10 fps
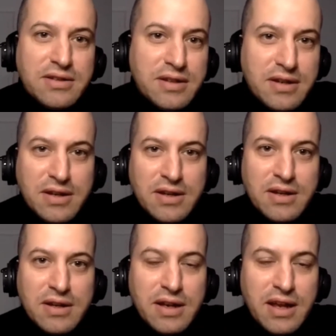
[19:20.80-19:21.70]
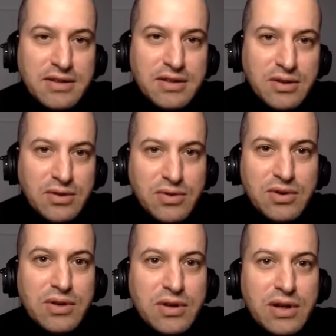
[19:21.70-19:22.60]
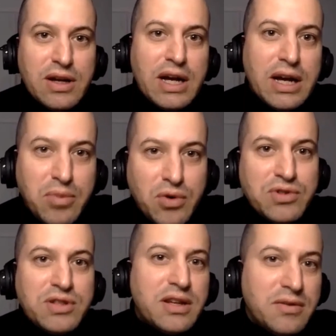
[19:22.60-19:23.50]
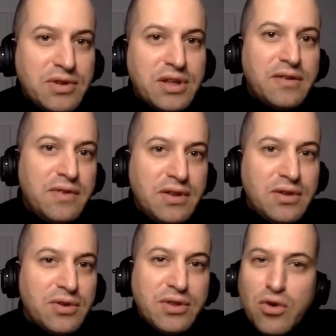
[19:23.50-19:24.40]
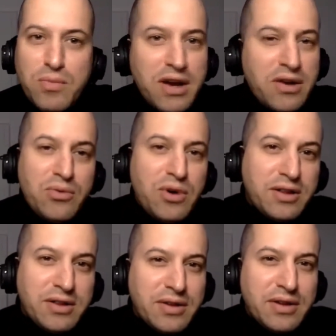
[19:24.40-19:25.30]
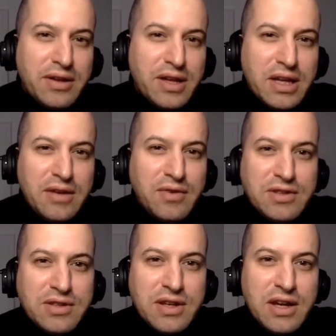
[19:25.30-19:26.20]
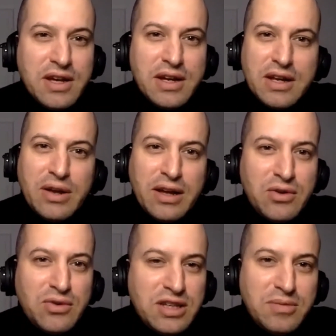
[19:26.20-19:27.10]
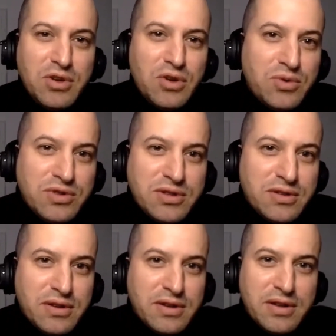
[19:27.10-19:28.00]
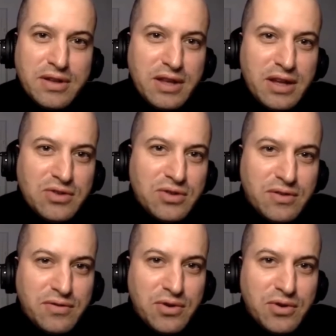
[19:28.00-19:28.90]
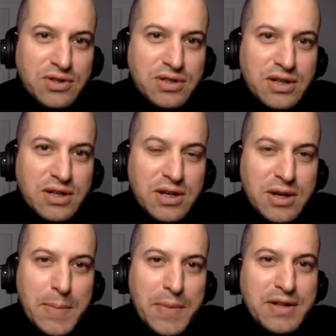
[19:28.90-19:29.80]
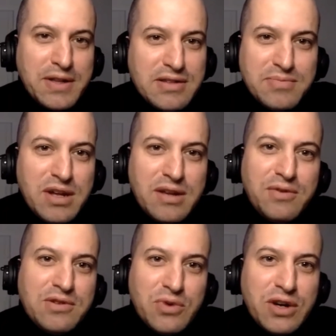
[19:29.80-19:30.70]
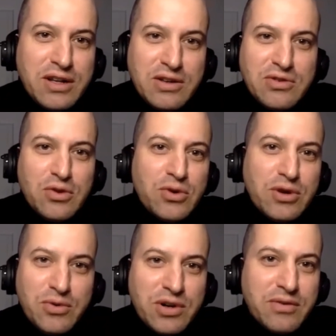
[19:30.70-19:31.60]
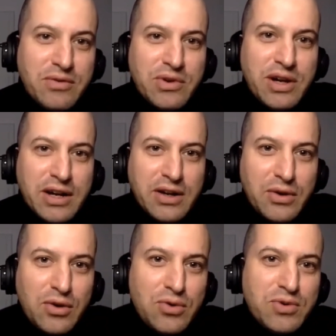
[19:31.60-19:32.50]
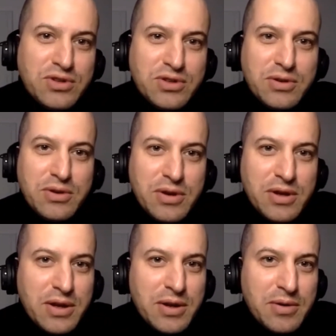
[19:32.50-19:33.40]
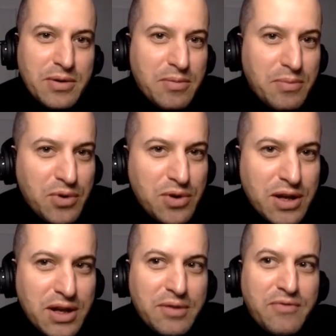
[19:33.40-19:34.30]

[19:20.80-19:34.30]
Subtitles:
since last year, I posted every day a video, no matter what. If it, like you see me always in nature, in the forest, but it doesn't matter if it's raining, snowing, whatever, I always put